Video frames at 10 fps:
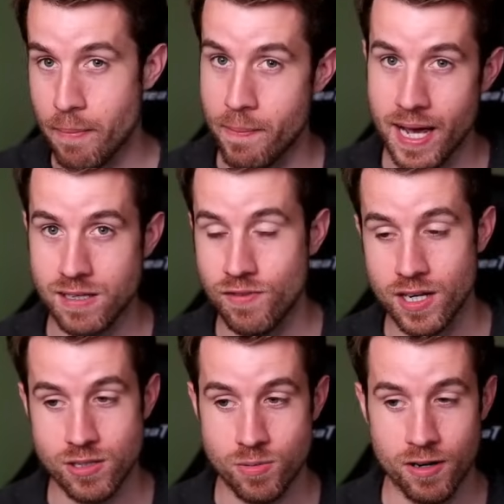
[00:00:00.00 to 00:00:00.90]
path
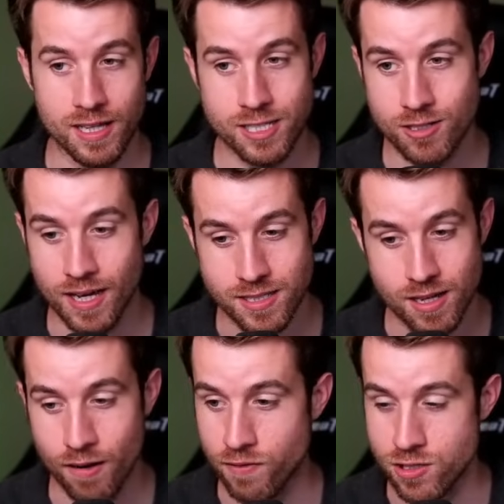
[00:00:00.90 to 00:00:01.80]
videos where I let you guys
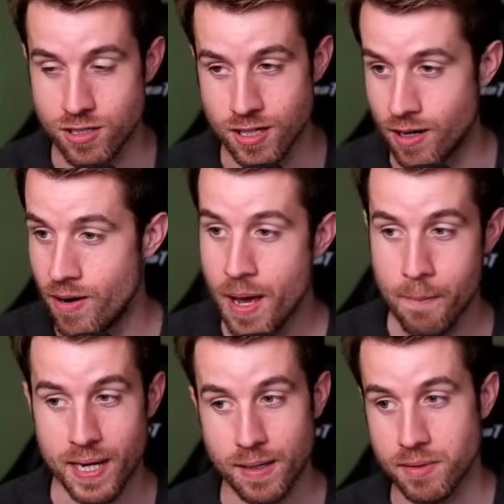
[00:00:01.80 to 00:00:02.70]
know if you should,
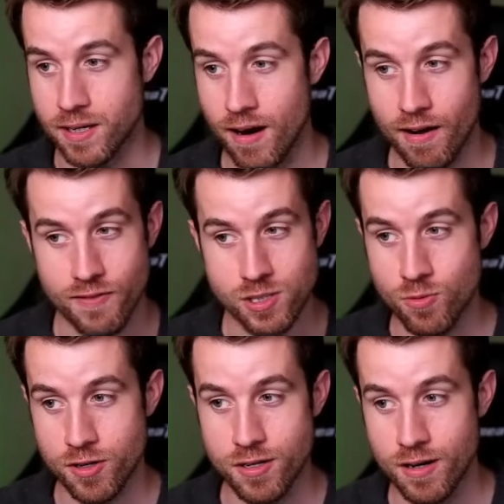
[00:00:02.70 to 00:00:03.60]
pick up the card, if it's
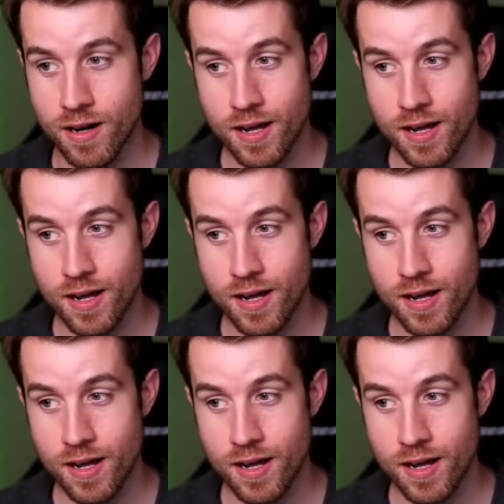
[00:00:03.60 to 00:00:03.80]
worth your